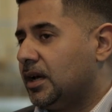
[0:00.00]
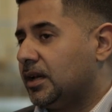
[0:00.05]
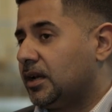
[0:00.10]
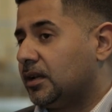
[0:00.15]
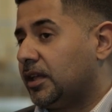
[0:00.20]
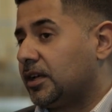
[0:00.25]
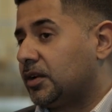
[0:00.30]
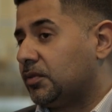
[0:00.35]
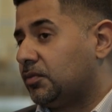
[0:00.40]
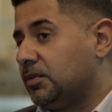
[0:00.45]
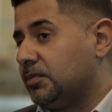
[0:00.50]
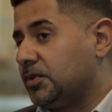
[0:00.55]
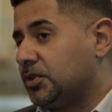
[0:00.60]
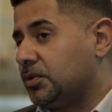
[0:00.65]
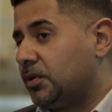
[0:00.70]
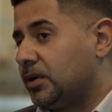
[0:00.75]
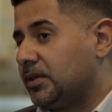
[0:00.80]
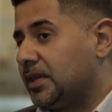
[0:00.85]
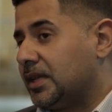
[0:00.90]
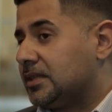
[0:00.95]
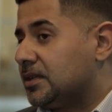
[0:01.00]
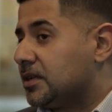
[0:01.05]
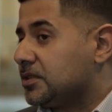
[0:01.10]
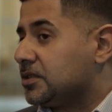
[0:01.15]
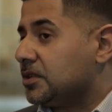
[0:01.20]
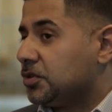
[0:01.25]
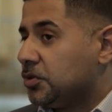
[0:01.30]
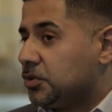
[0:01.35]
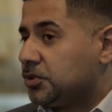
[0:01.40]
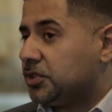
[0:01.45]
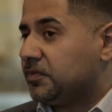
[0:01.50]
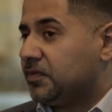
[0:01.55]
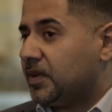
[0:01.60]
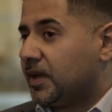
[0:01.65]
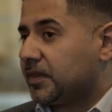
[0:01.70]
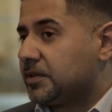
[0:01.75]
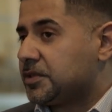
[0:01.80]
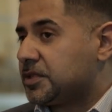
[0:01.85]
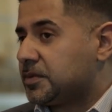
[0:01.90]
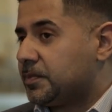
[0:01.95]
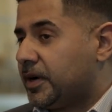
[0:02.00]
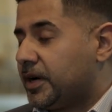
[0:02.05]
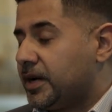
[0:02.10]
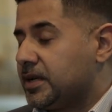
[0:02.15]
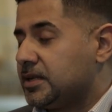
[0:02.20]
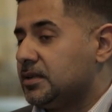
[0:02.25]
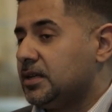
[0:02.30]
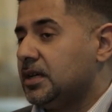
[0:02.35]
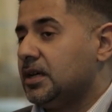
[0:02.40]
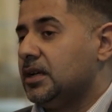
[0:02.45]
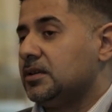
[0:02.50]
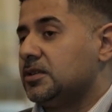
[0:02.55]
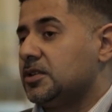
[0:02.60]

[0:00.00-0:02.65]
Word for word: And unlike rheumatoid, that doesn't usually affect the spine.